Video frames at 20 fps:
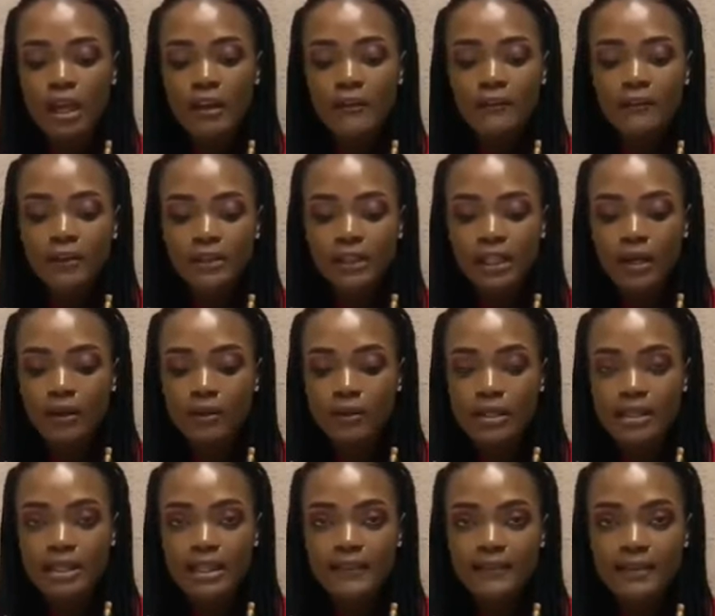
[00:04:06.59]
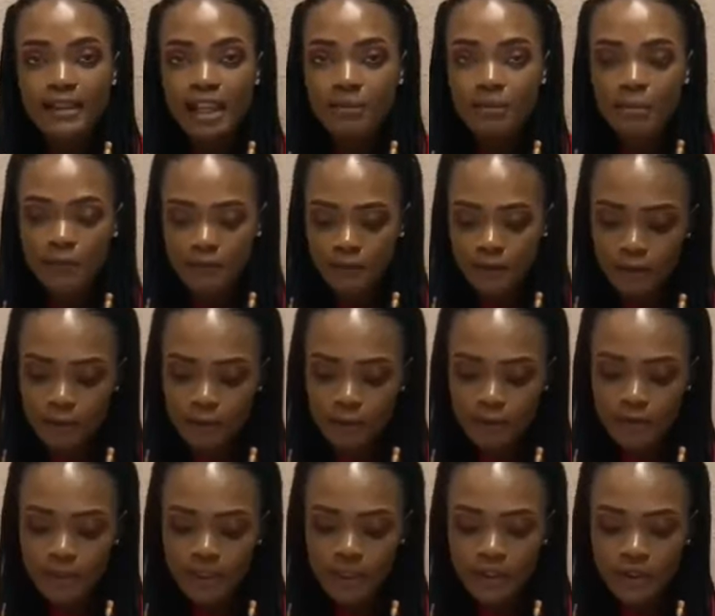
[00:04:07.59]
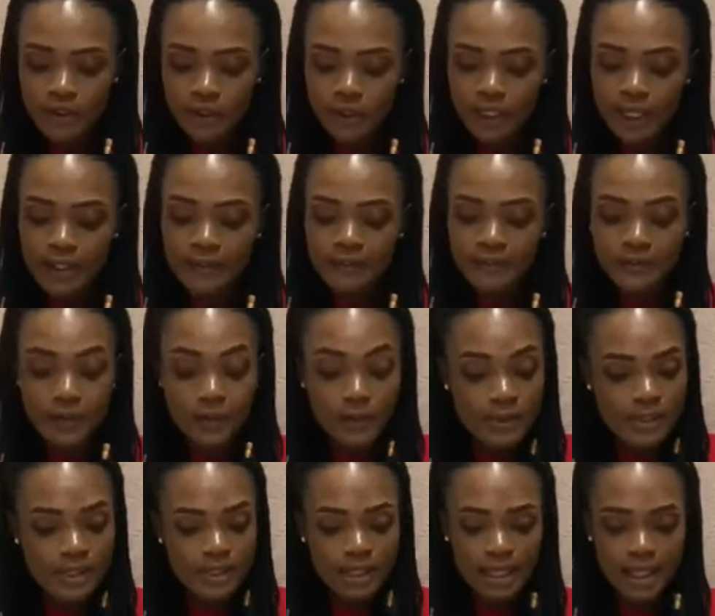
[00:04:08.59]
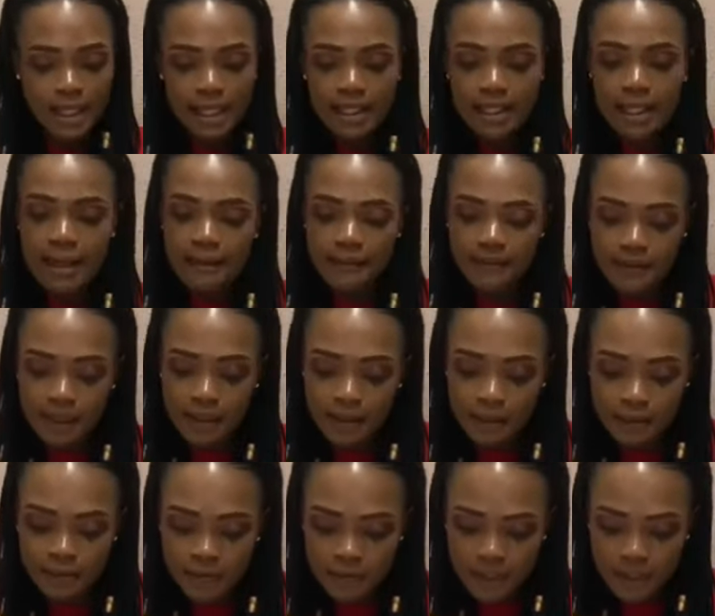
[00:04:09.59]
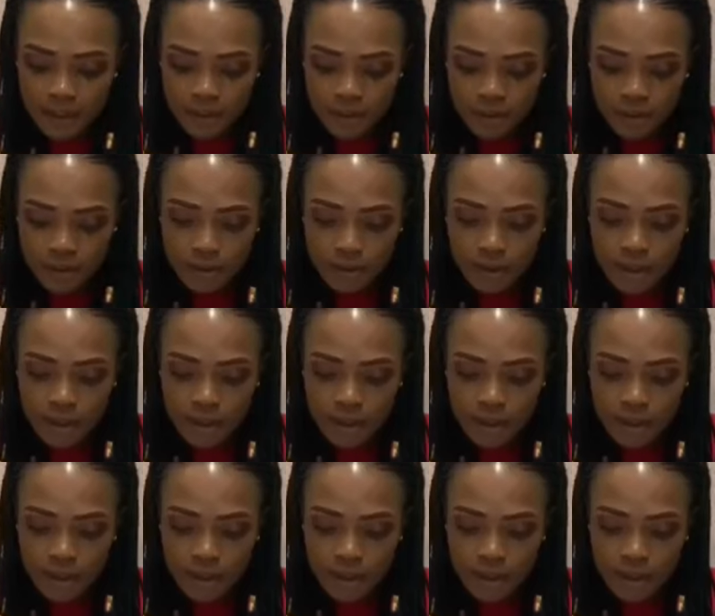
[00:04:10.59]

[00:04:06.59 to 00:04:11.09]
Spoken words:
for the unsafe day before ovulation and use it again after ovulation.